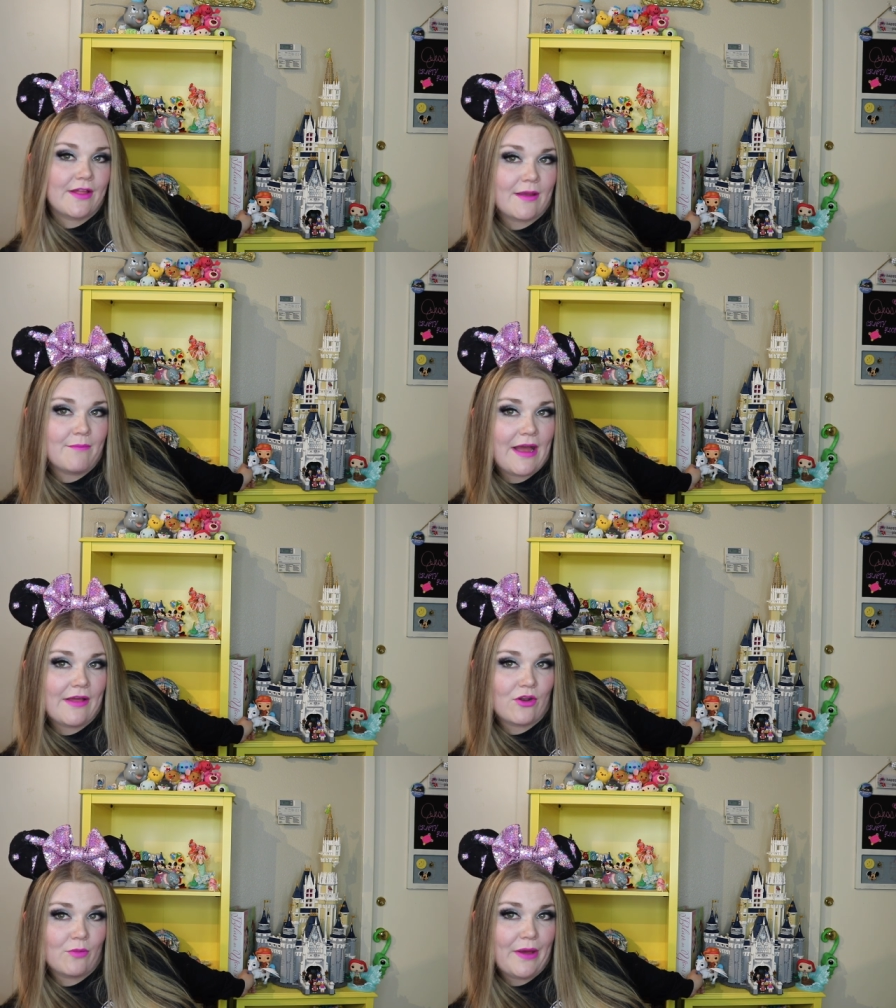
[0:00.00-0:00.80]
of like a
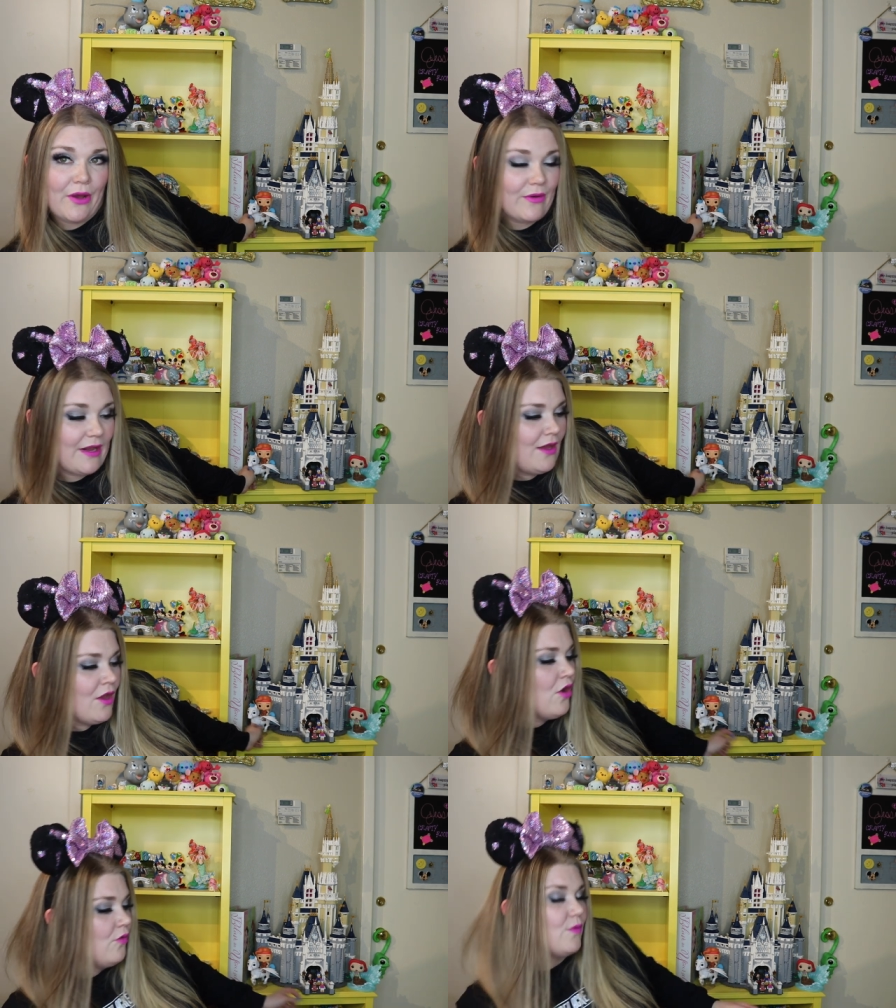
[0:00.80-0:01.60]
My Little Pony.
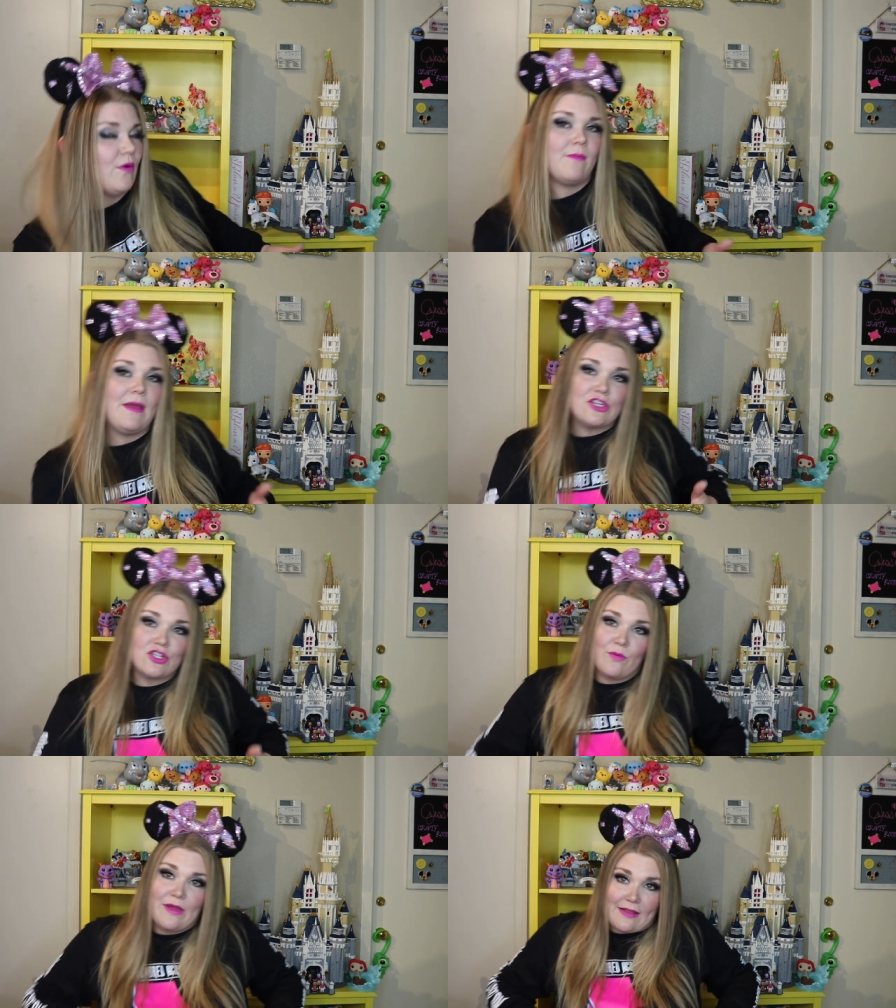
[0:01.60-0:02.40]
We wanna make
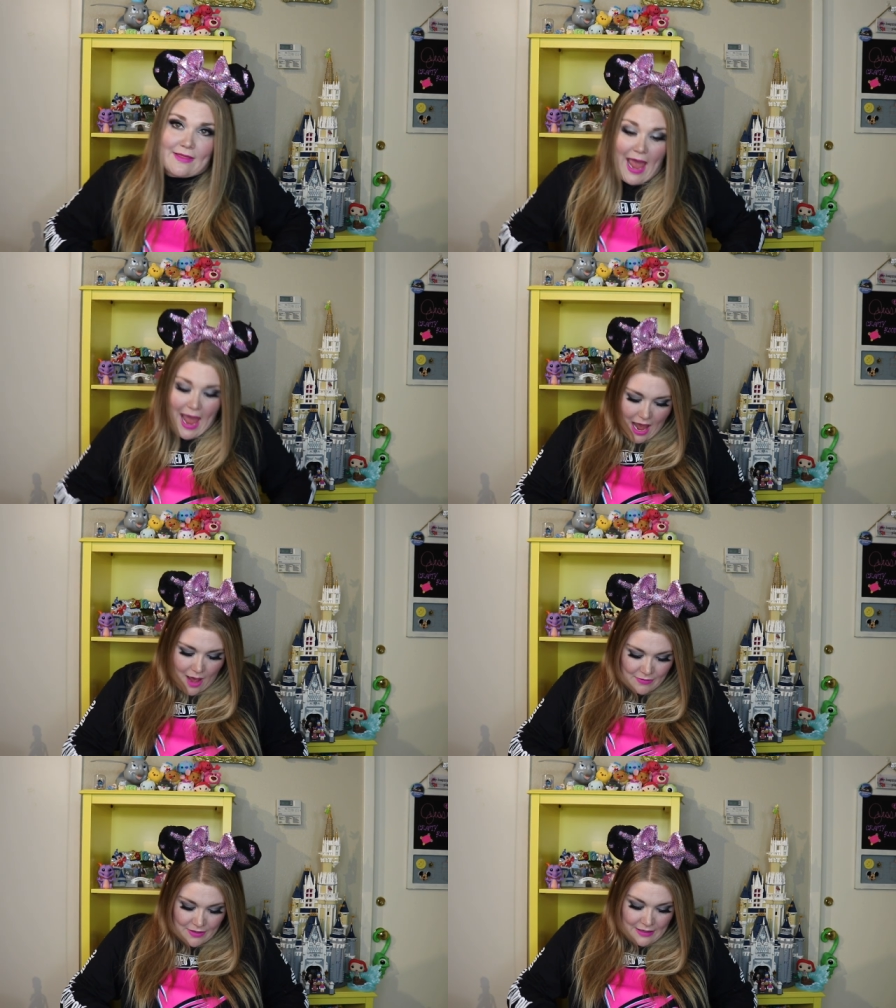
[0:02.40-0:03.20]
sure we get the
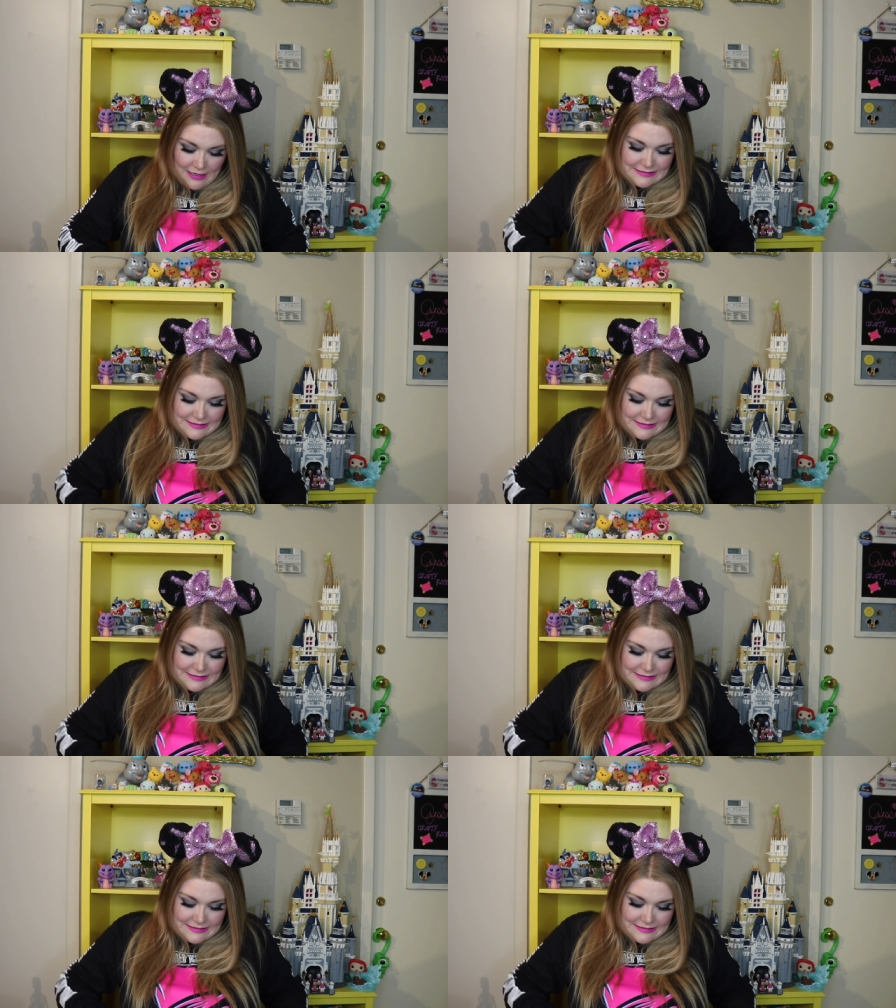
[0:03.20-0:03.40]
ab